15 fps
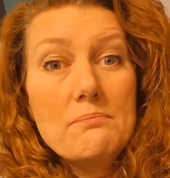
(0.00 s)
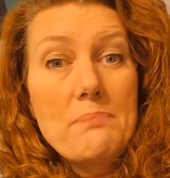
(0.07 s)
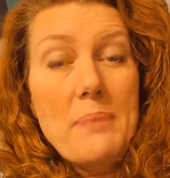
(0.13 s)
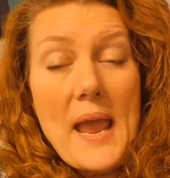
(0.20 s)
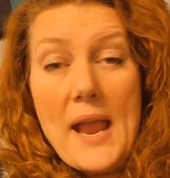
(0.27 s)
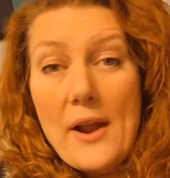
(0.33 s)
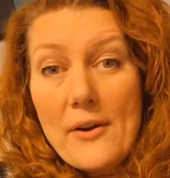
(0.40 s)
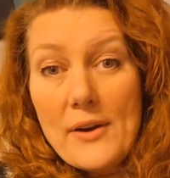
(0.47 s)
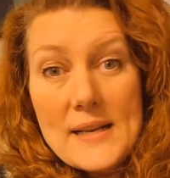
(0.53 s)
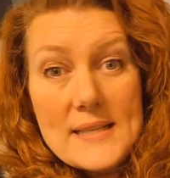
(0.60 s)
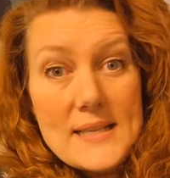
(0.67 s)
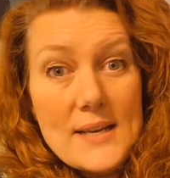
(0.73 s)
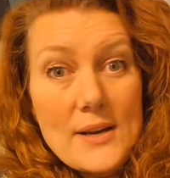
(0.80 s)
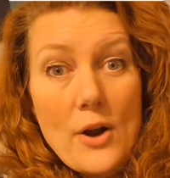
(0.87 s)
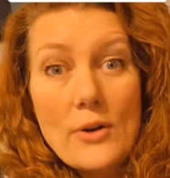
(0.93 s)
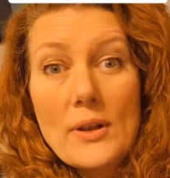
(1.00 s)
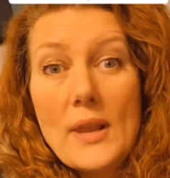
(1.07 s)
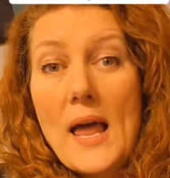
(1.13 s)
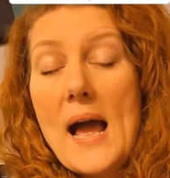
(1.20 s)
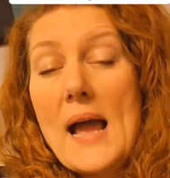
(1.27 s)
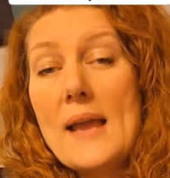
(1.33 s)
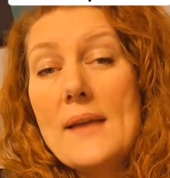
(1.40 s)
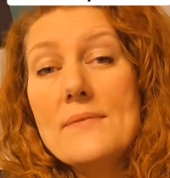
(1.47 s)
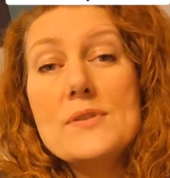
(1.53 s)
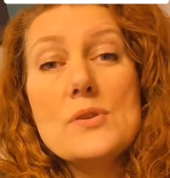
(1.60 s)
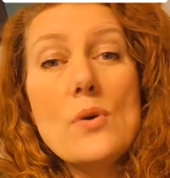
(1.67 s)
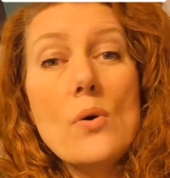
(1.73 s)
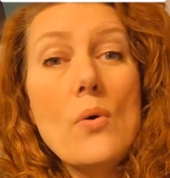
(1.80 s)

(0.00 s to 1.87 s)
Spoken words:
parent in our lives